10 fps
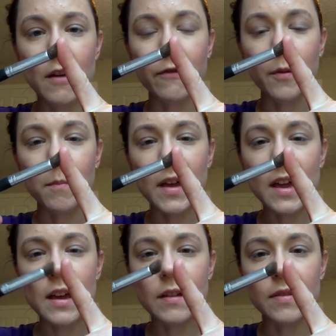For
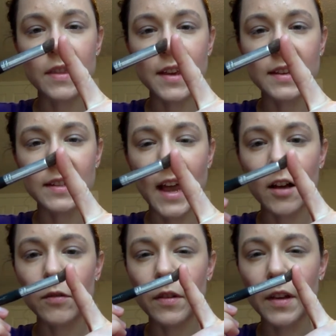me,
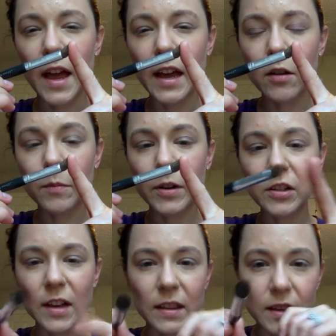an angled
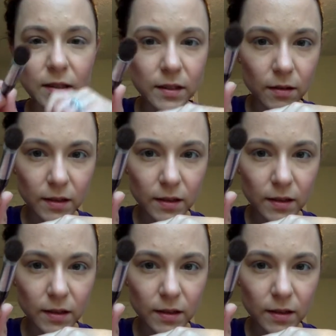brush like this,